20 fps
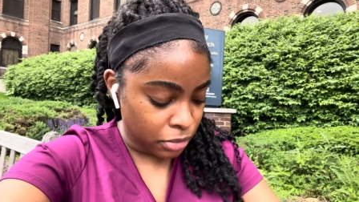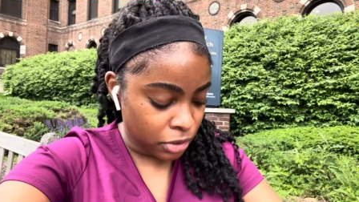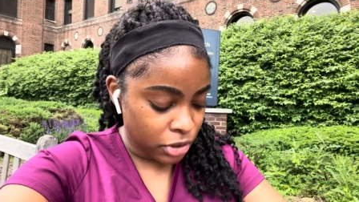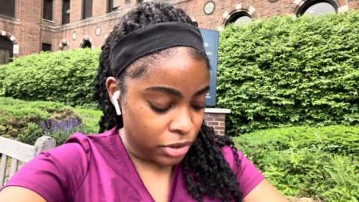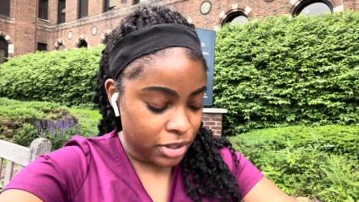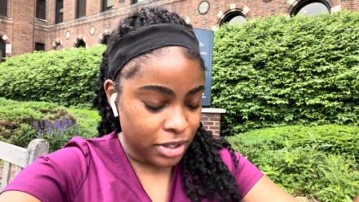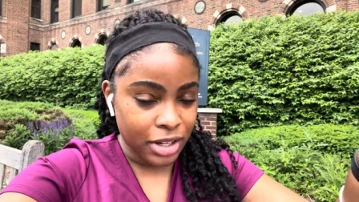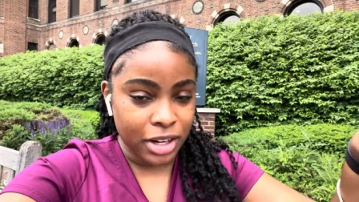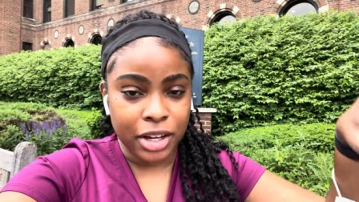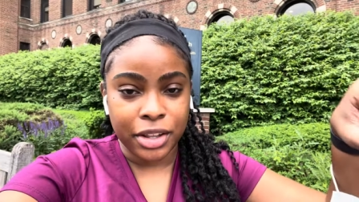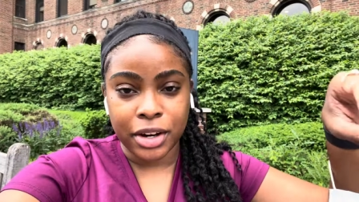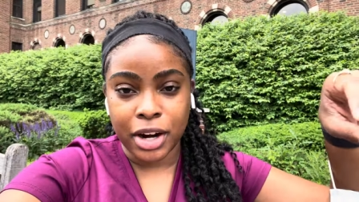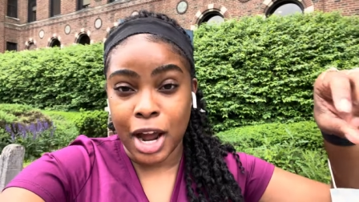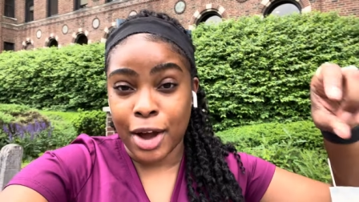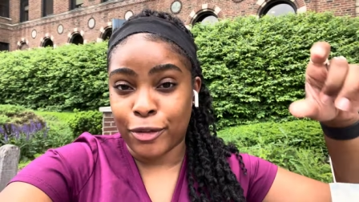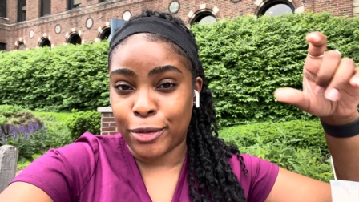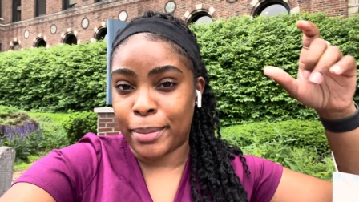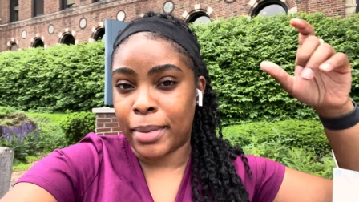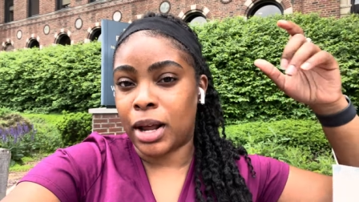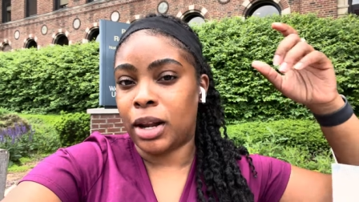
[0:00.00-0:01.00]
use the other
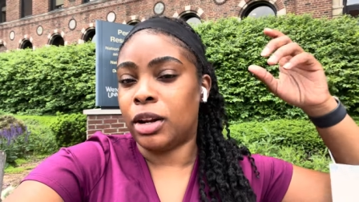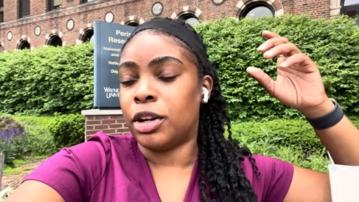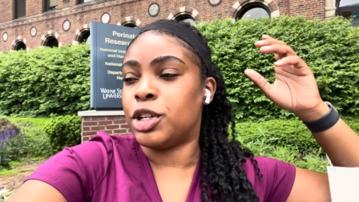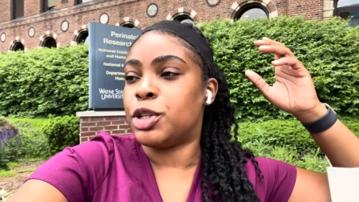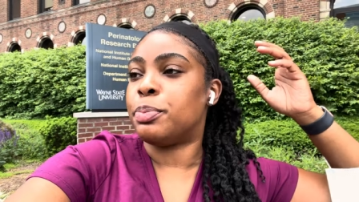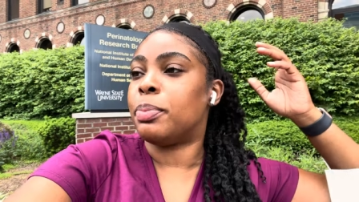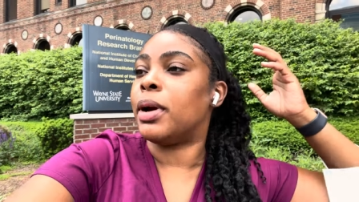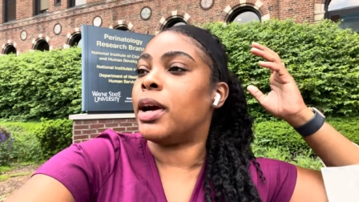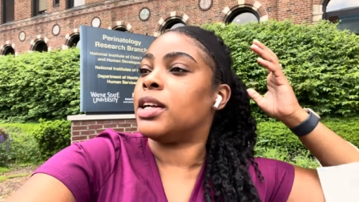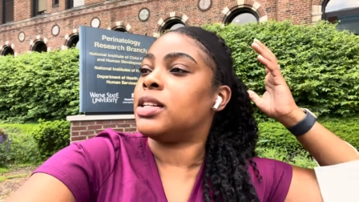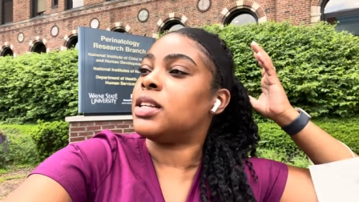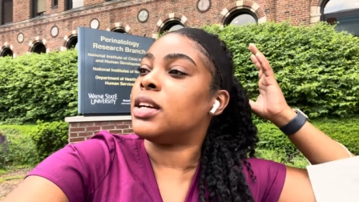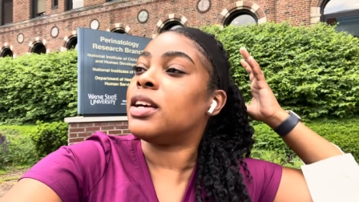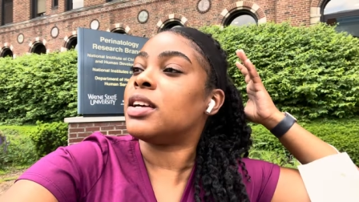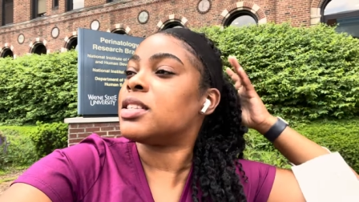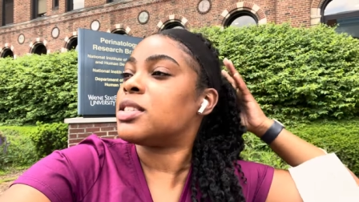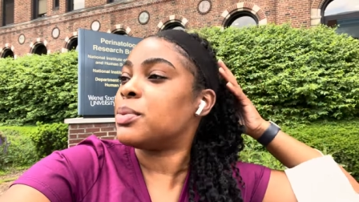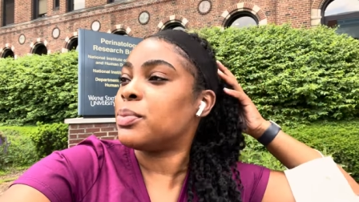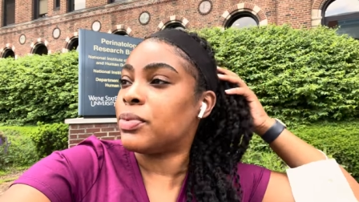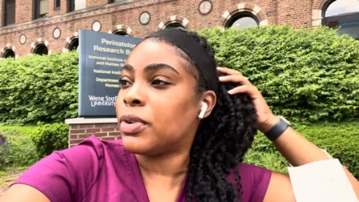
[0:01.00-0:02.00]
half of my lunch break to
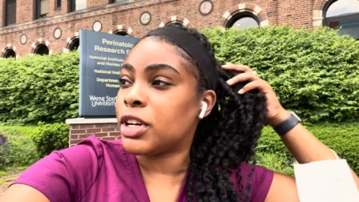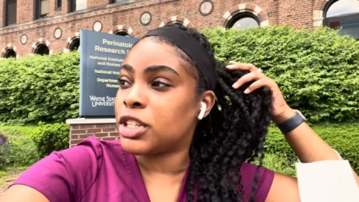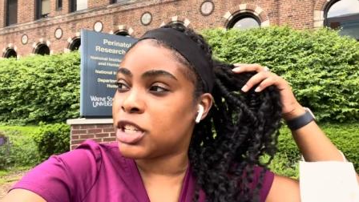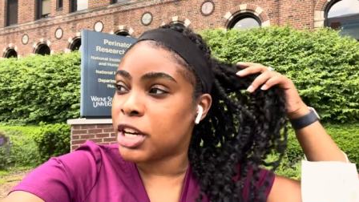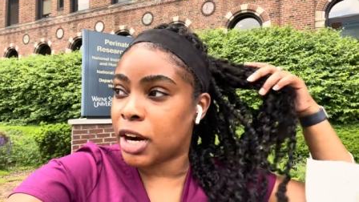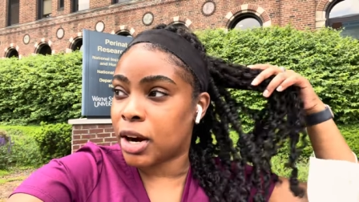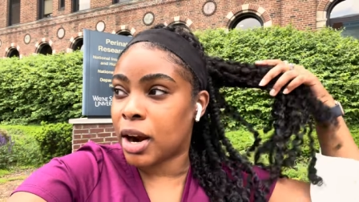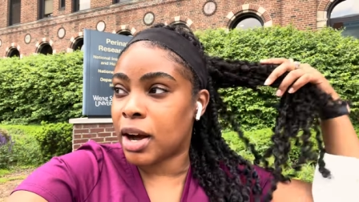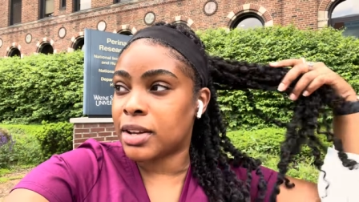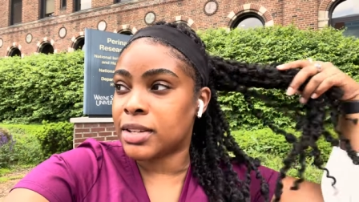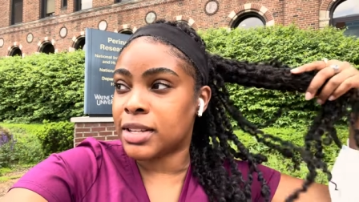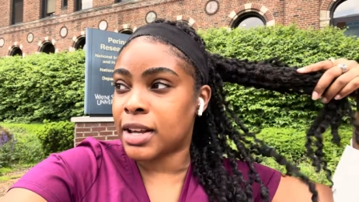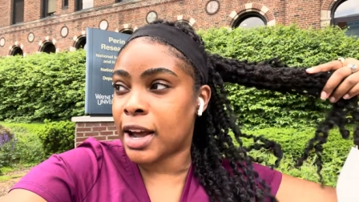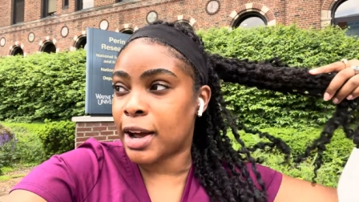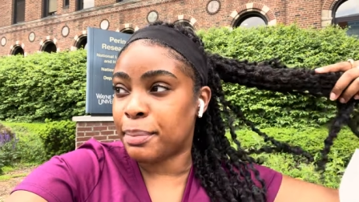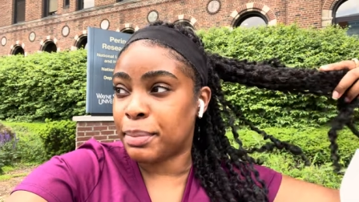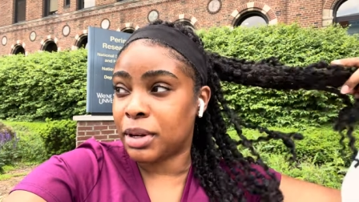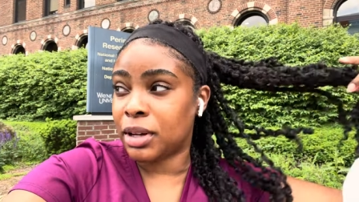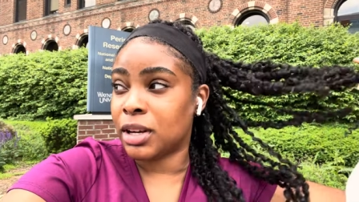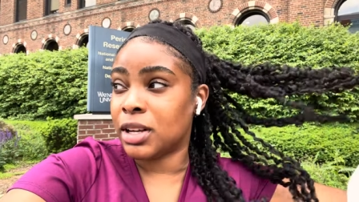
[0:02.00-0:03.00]
get some fresh air
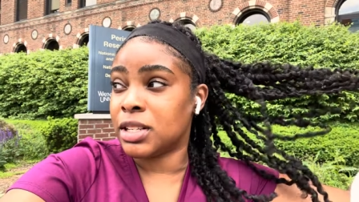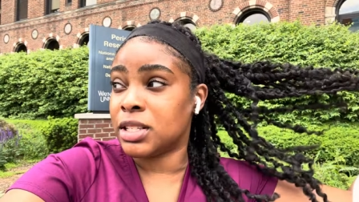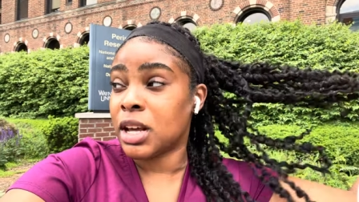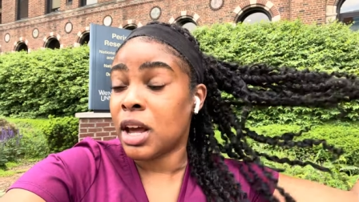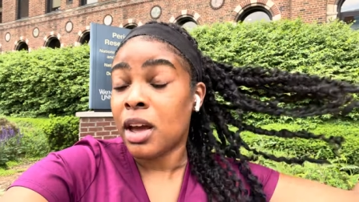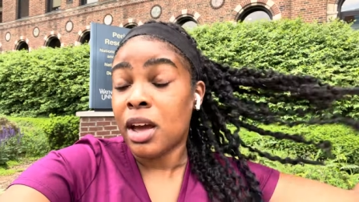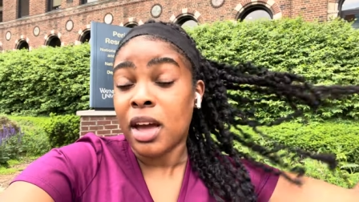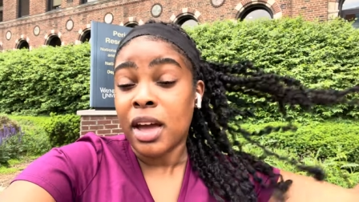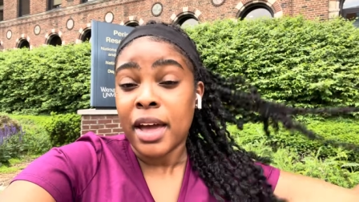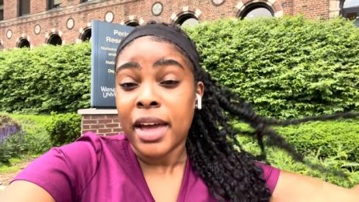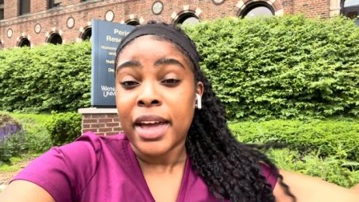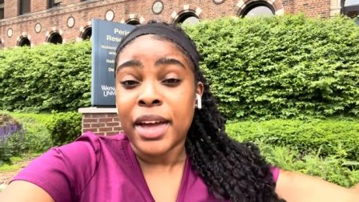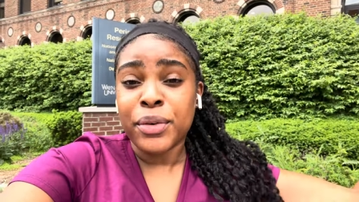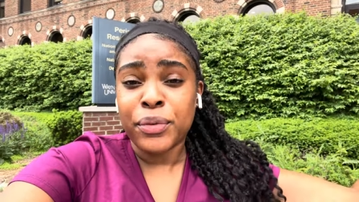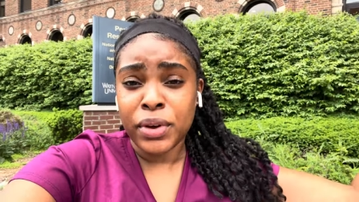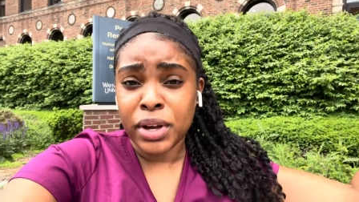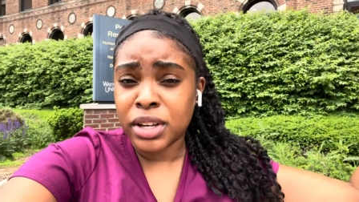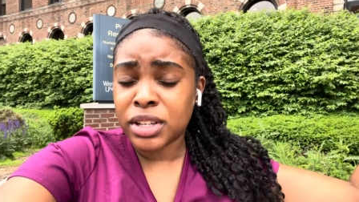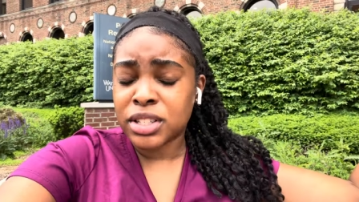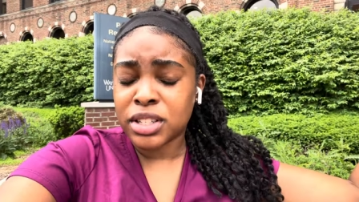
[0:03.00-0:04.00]
outside because it
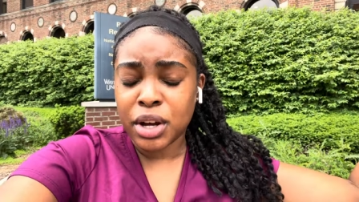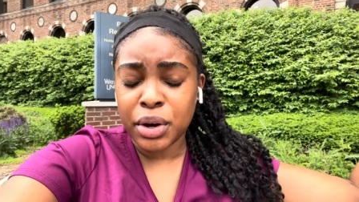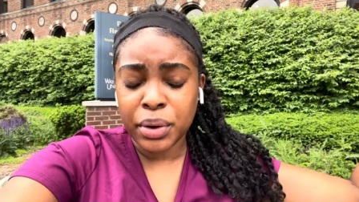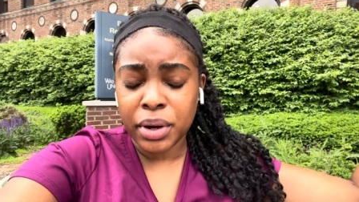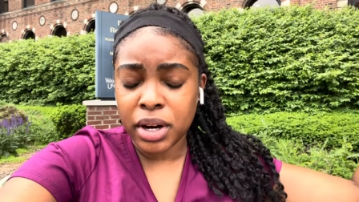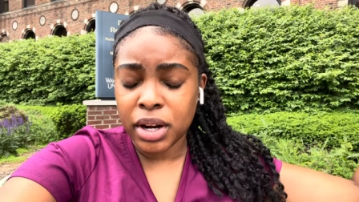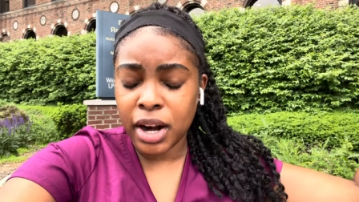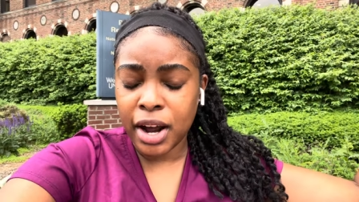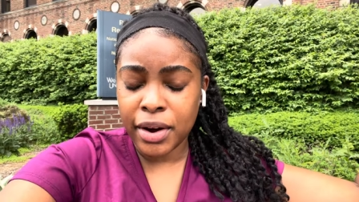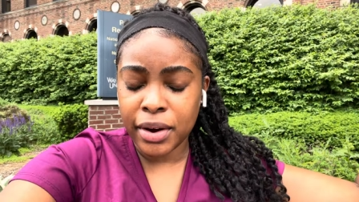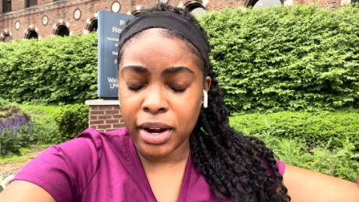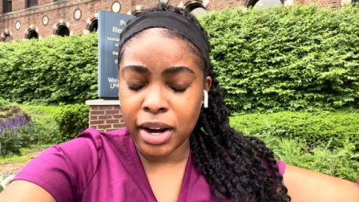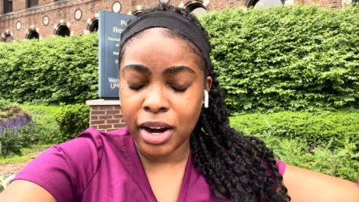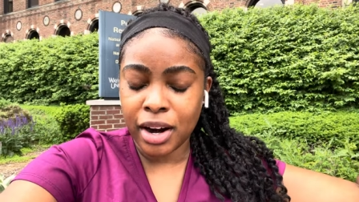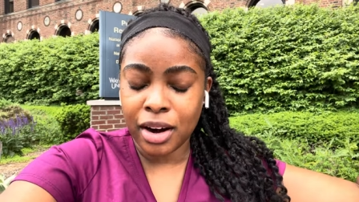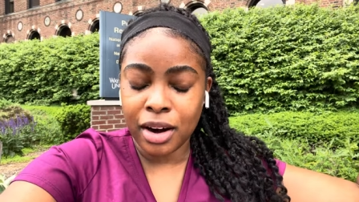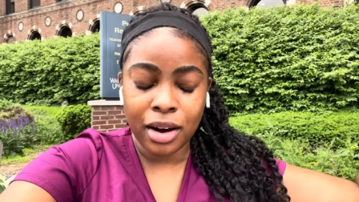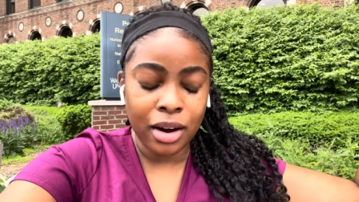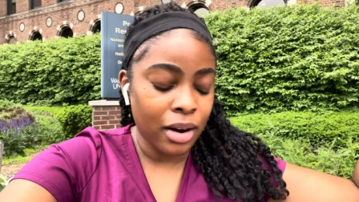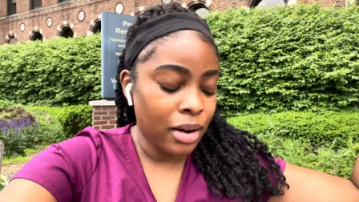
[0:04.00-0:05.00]
feels so good out
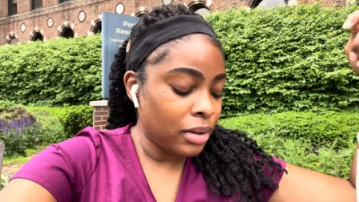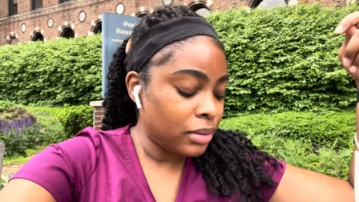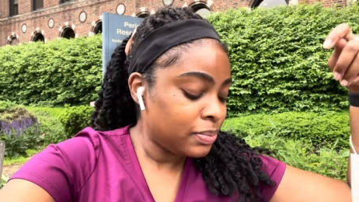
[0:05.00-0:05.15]
here